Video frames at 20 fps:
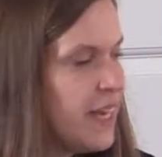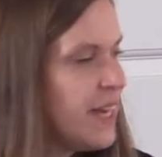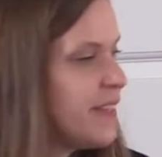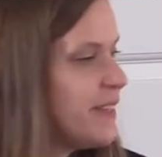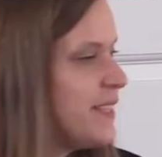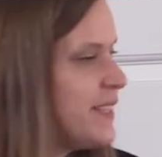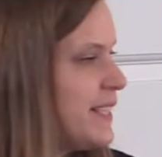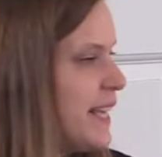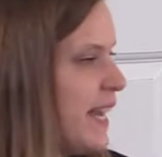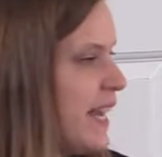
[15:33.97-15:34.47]

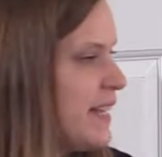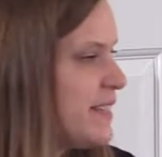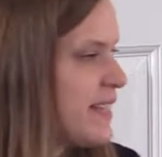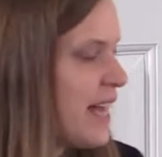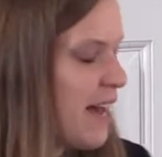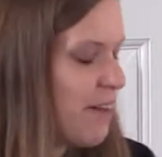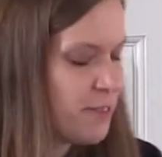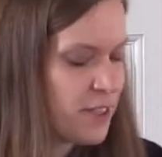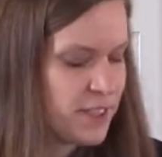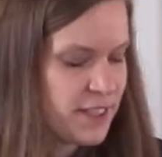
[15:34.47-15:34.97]
The days
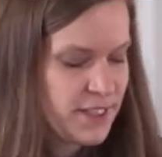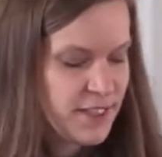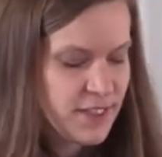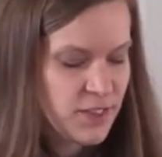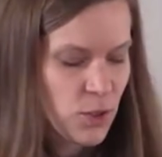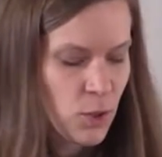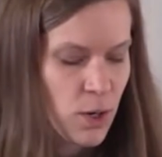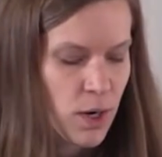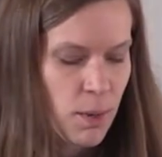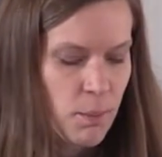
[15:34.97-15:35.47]
after the
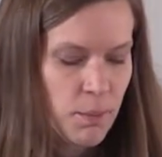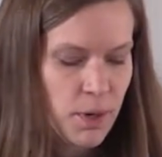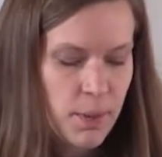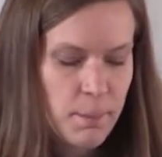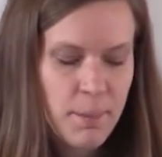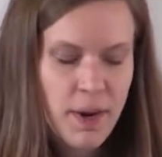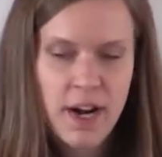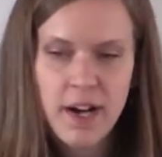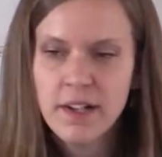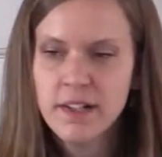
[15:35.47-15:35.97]
storm were
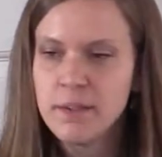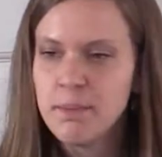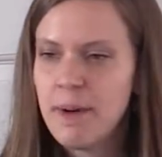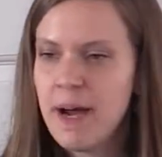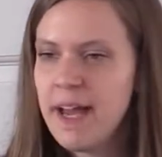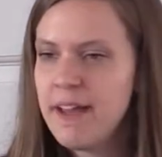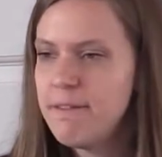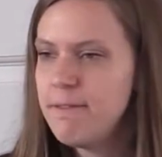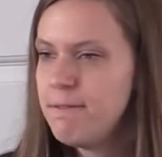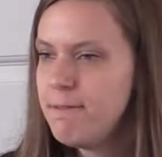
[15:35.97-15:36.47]
marked
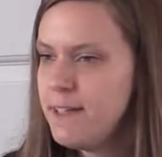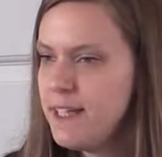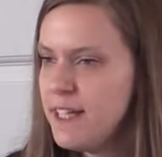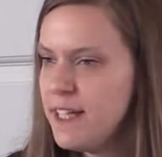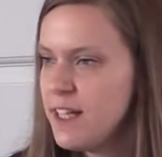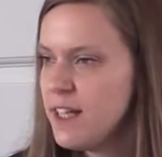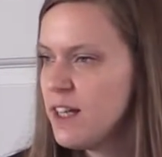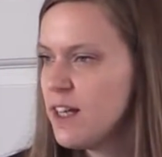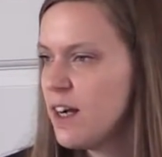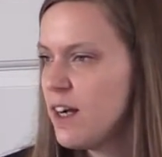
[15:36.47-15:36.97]
by
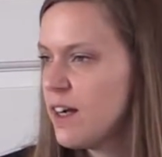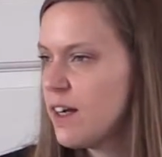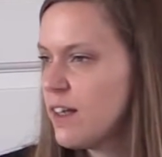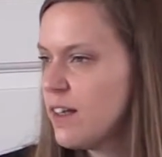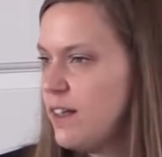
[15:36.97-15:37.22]
fear,